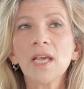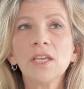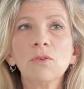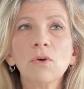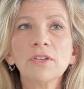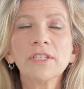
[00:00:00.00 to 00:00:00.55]

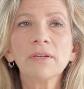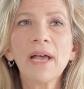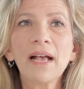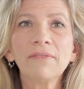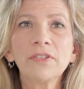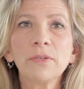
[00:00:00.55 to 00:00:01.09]
You also
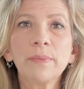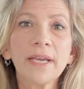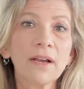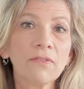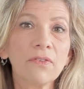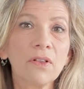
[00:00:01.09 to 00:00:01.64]
have to be
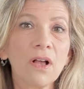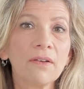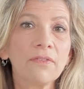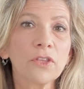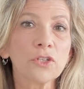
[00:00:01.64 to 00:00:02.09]
careful of the